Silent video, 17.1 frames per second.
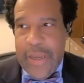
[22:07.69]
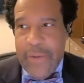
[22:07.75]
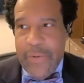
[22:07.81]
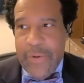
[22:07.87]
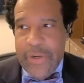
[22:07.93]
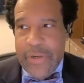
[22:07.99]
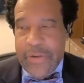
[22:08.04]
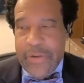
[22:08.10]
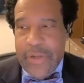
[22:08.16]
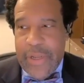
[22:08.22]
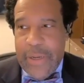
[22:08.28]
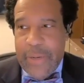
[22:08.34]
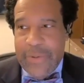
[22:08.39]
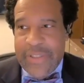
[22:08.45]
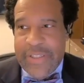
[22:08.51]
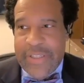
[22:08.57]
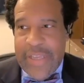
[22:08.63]
I would,
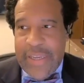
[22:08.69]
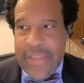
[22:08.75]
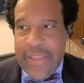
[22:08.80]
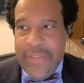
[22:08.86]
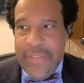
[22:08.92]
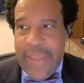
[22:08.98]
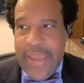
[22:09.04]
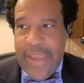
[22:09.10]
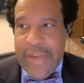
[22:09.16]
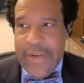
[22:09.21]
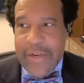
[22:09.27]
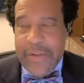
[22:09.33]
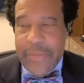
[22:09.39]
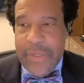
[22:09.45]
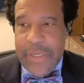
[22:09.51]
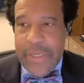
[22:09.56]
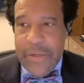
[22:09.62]
I would second that.
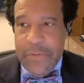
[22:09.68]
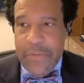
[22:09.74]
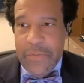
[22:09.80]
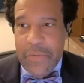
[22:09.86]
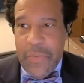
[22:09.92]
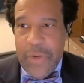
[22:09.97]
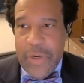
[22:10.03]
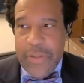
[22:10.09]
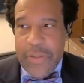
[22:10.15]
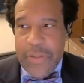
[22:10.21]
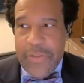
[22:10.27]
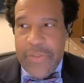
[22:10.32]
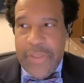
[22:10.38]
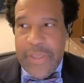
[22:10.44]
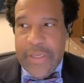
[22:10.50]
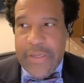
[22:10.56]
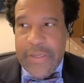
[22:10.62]
I mean, one of the
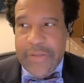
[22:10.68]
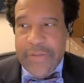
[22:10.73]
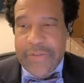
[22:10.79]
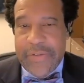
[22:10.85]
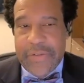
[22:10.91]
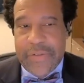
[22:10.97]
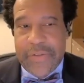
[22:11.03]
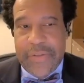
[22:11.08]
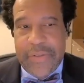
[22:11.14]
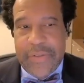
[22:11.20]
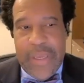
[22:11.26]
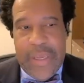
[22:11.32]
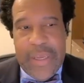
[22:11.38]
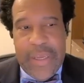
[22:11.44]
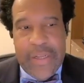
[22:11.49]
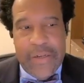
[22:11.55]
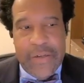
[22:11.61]
things
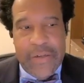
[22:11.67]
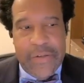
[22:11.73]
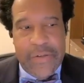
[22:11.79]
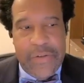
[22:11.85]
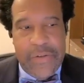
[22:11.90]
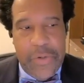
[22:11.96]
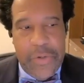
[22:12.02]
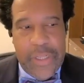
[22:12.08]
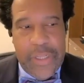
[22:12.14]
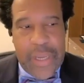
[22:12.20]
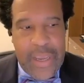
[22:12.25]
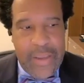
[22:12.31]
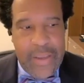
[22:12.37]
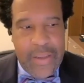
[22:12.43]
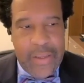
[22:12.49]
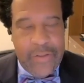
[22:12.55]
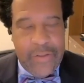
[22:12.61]
that Tony,
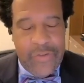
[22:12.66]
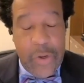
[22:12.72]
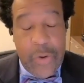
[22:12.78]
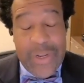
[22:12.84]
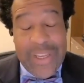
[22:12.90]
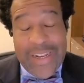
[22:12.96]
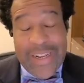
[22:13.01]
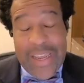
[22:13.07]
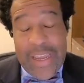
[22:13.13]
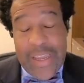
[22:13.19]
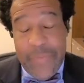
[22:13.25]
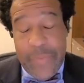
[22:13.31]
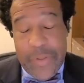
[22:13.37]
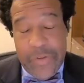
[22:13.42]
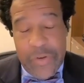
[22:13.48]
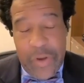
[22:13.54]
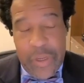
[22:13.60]
I, Tony and I
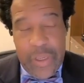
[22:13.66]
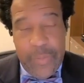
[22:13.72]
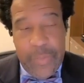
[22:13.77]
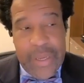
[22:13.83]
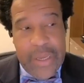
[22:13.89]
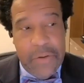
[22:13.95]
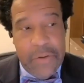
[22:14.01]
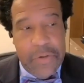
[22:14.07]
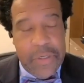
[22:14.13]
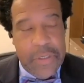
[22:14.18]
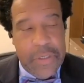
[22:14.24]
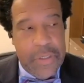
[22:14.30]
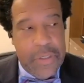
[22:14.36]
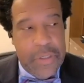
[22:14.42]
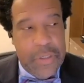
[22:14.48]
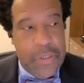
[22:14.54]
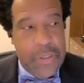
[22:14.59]
have been talking about
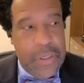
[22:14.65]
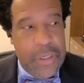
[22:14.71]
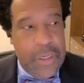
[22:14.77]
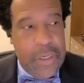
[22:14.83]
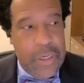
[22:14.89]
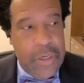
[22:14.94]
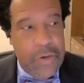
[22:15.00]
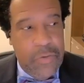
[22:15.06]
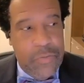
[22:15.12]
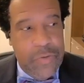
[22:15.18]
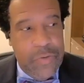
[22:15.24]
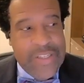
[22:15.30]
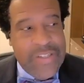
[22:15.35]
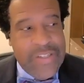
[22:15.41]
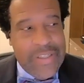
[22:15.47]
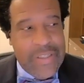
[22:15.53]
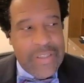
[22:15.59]
uh,
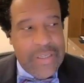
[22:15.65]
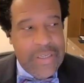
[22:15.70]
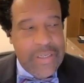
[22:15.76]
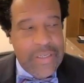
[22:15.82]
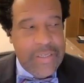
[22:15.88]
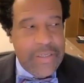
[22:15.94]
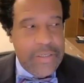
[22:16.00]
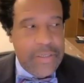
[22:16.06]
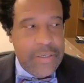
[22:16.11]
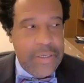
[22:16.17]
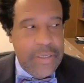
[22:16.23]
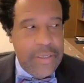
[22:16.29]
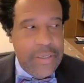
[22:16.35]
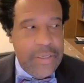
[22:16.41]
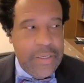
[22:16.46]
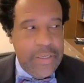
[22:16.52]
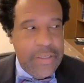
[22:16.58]
recently
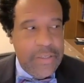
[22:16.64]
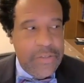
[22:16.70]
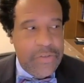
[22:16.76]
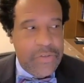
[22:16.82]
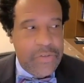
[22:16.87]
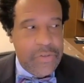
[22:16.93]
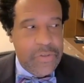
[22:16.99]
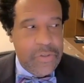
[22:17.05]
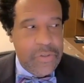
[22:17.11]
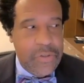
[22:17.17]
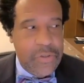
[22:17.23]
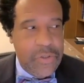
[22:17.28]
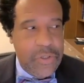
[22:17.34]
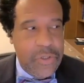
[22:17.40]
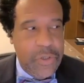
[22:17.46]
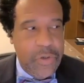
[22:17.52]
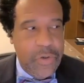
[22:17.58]
is
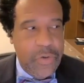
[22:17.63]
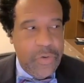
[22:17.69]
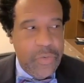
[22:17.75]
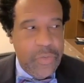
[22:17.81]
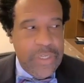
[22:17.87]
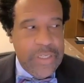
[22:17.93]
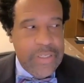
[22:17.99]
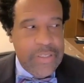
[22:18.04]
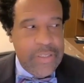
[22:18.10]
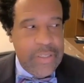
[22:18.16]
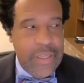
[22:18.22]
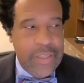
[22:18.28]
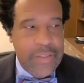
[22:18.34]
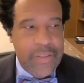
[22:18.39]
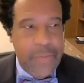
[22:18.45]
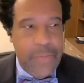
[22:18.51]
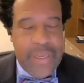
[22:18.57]
you know we need to
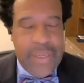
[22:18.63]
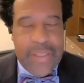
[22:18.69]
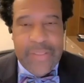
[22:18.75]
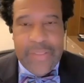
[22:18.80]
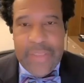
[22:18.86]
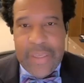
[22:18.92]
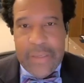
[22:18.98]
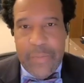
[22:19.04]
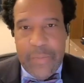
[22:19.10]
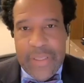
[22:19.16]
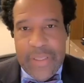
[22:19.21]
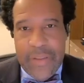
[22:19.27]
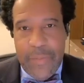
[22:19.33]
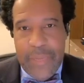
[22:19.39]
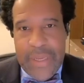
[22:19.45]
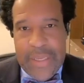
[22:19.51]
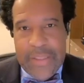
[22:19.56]
let the main thing
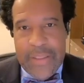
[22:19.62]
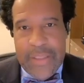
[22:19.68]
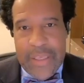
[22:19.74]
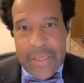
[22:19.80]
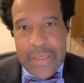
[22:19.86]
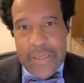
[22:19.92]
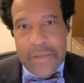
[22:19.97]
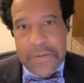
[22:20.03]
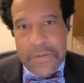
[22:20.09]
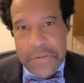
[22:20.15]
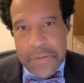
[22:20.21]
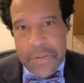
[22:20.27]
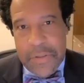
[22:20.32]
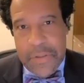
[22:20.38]
be the main thing